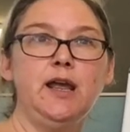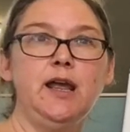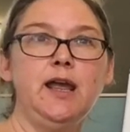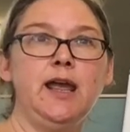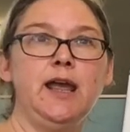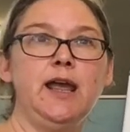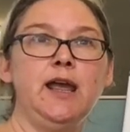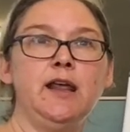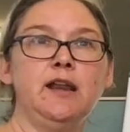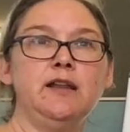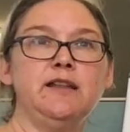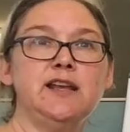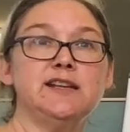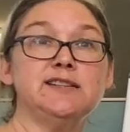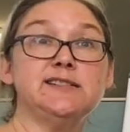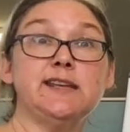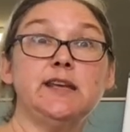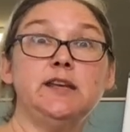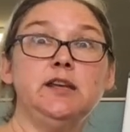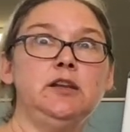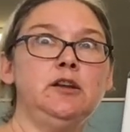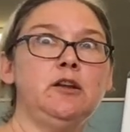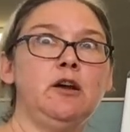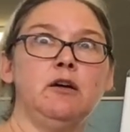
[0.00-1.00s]
And they say,
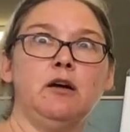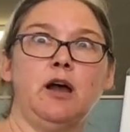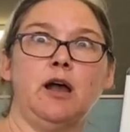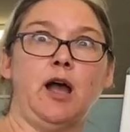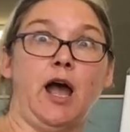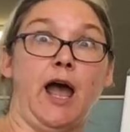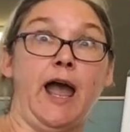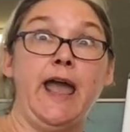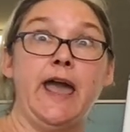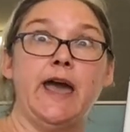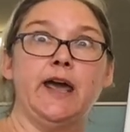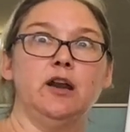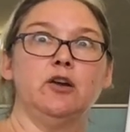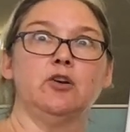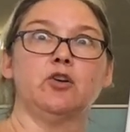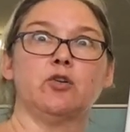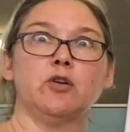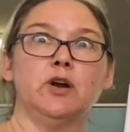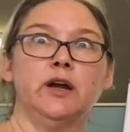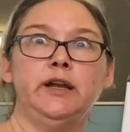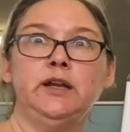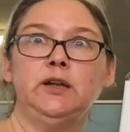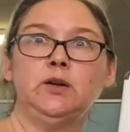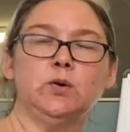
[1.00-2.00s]
I had a
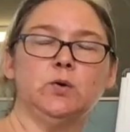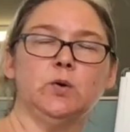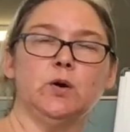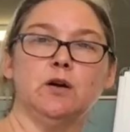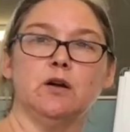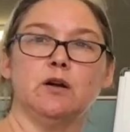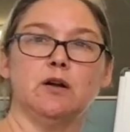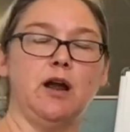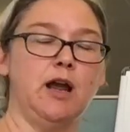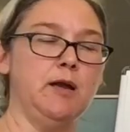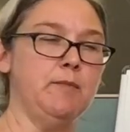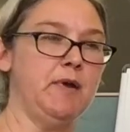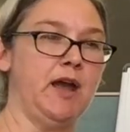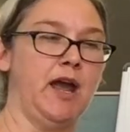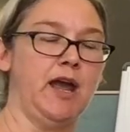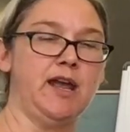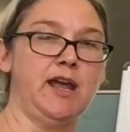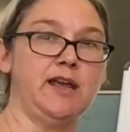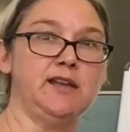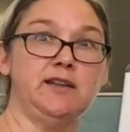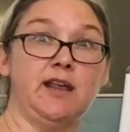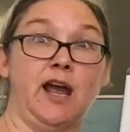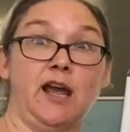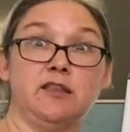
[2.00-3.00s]
great quarter.
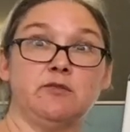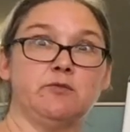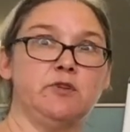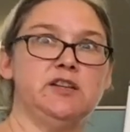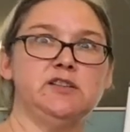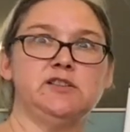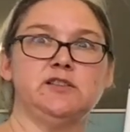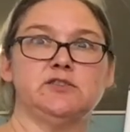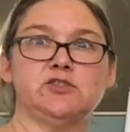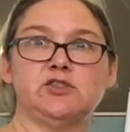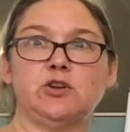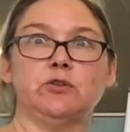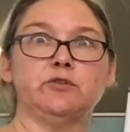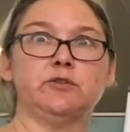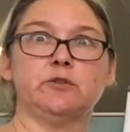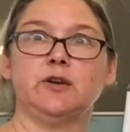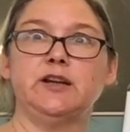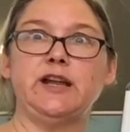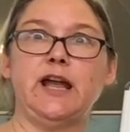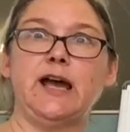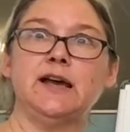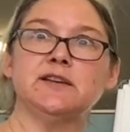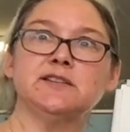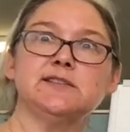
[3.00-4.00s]
I sold
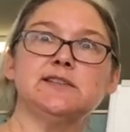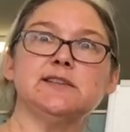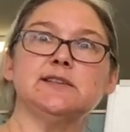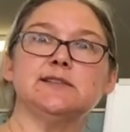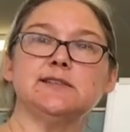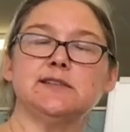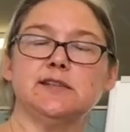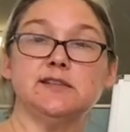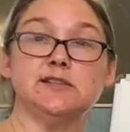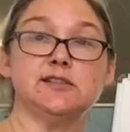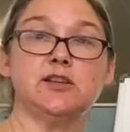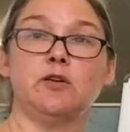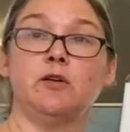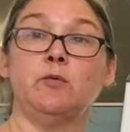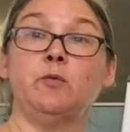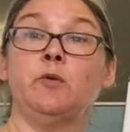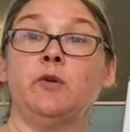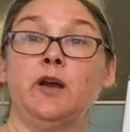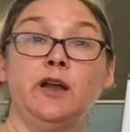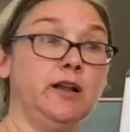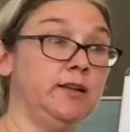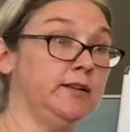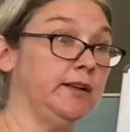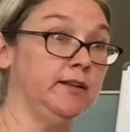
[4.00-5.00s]
3 houses, so
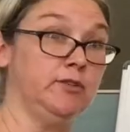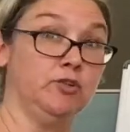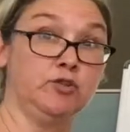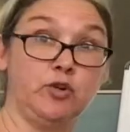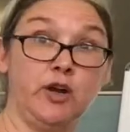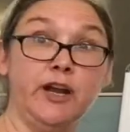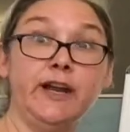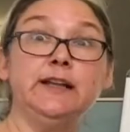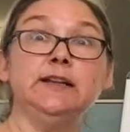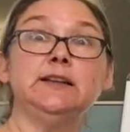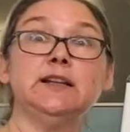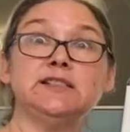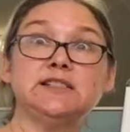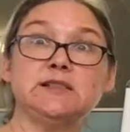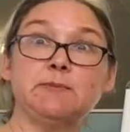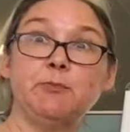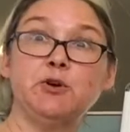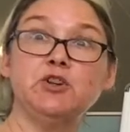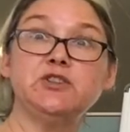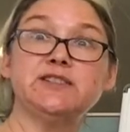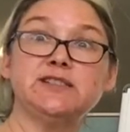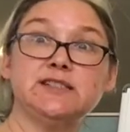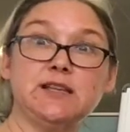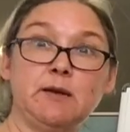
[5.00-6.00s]
great. Let's
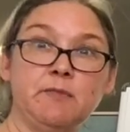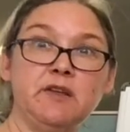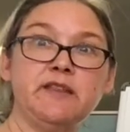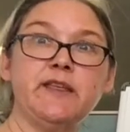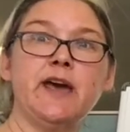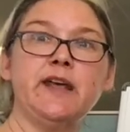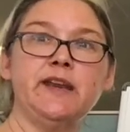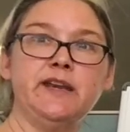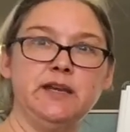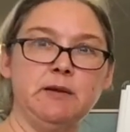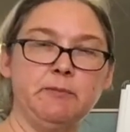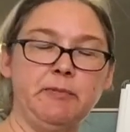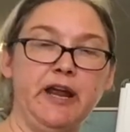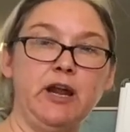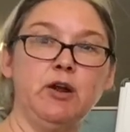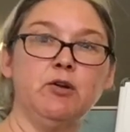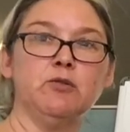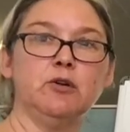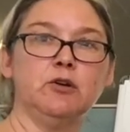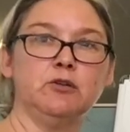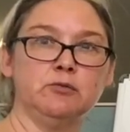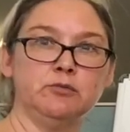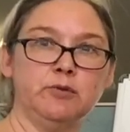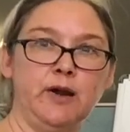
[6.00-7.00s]
put some of that into
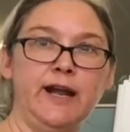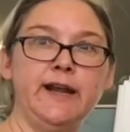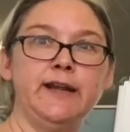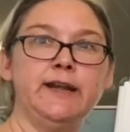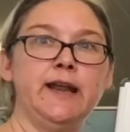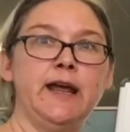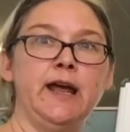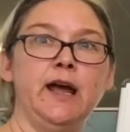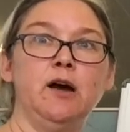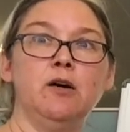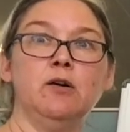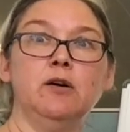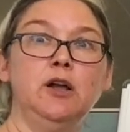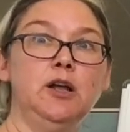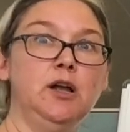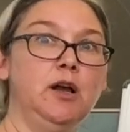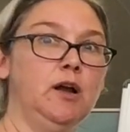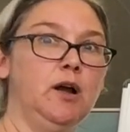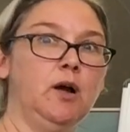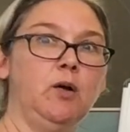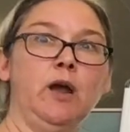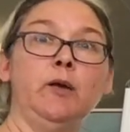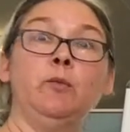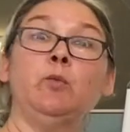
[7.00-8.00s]
payroll right now.
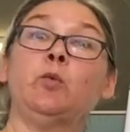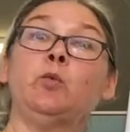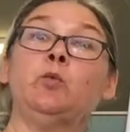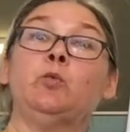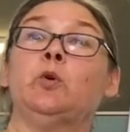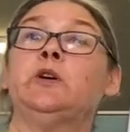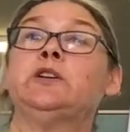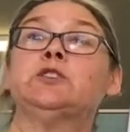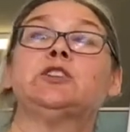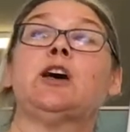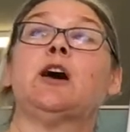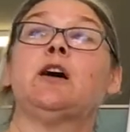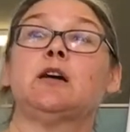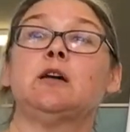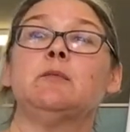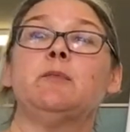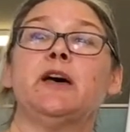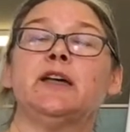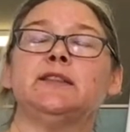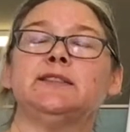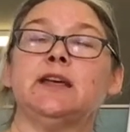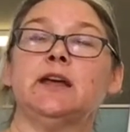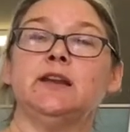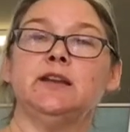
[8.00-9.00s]
And we'll talk
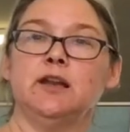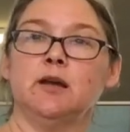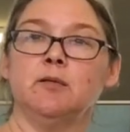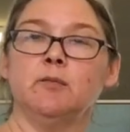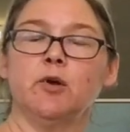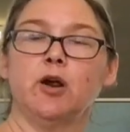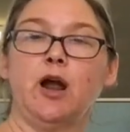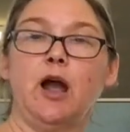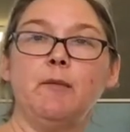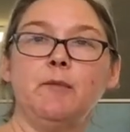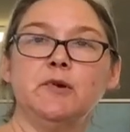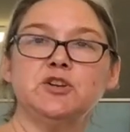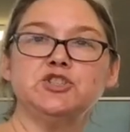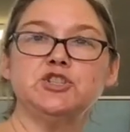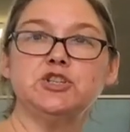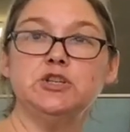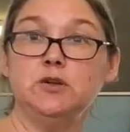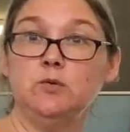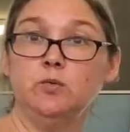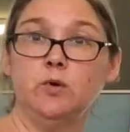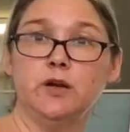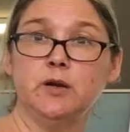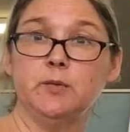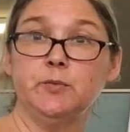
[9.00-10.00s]
about that number. How much do
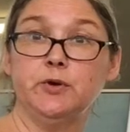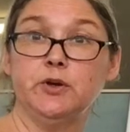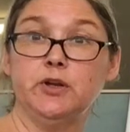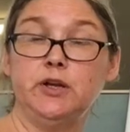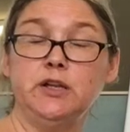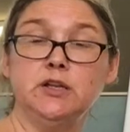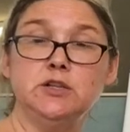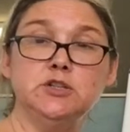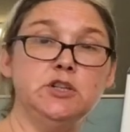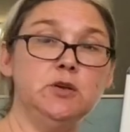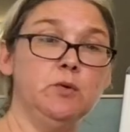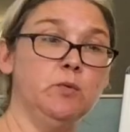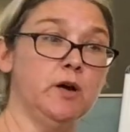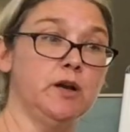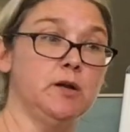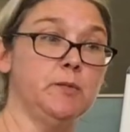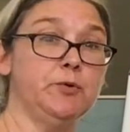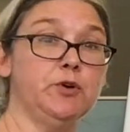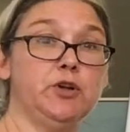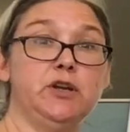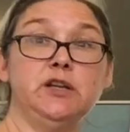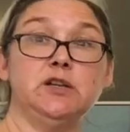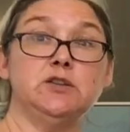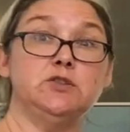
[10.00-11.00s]
you want to put in? Do you want to
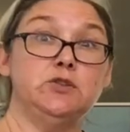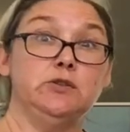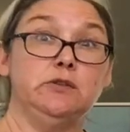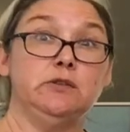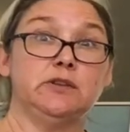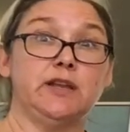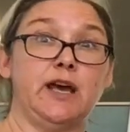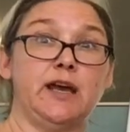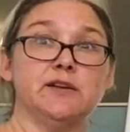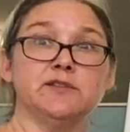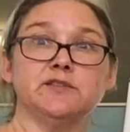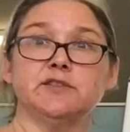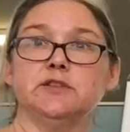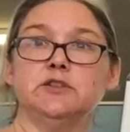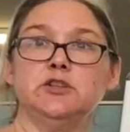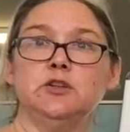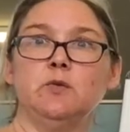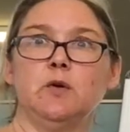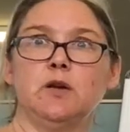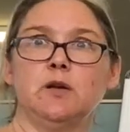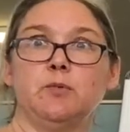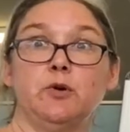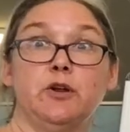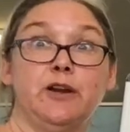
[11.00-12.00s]
put in $2,000? Do you
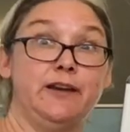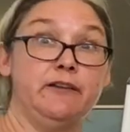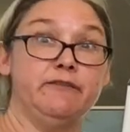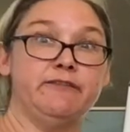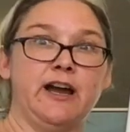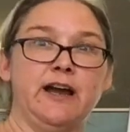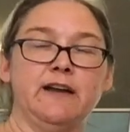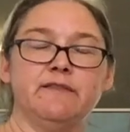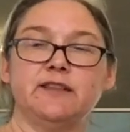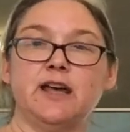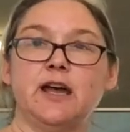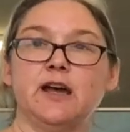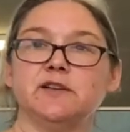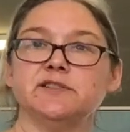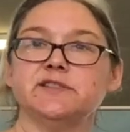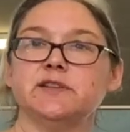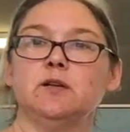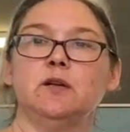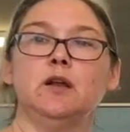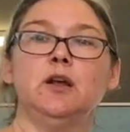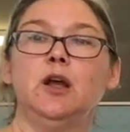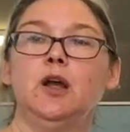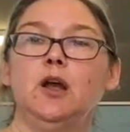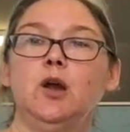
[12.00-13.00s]
want to put in $5,000?
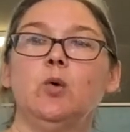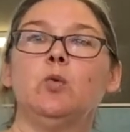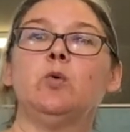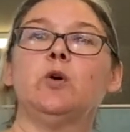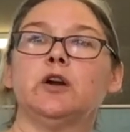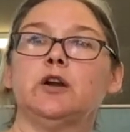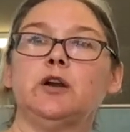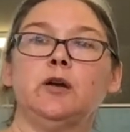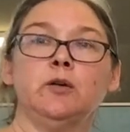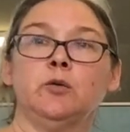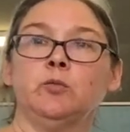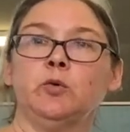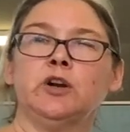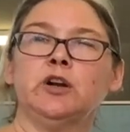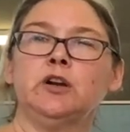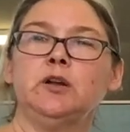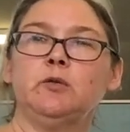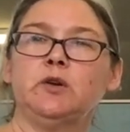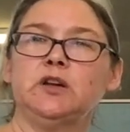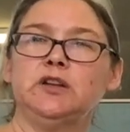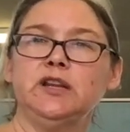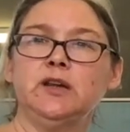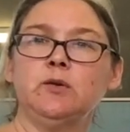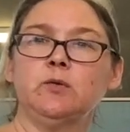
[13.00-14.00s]
Where do
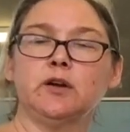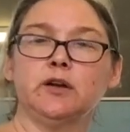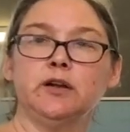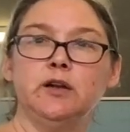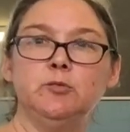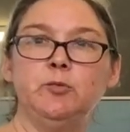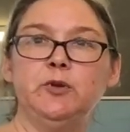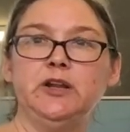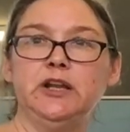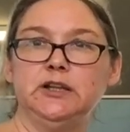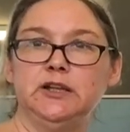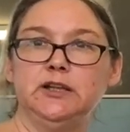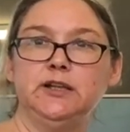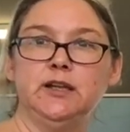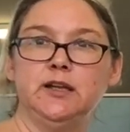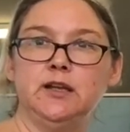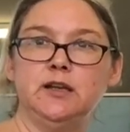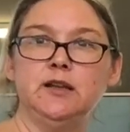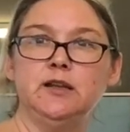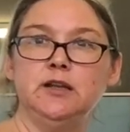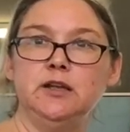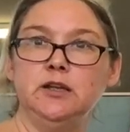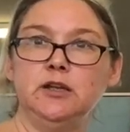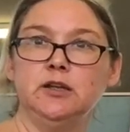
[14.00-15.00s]
we think we're going to be at the end
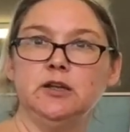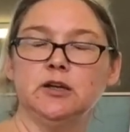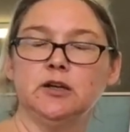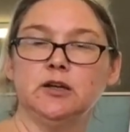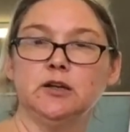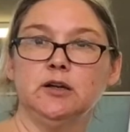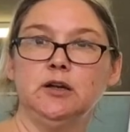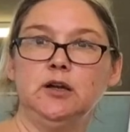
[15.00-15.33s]
of the year?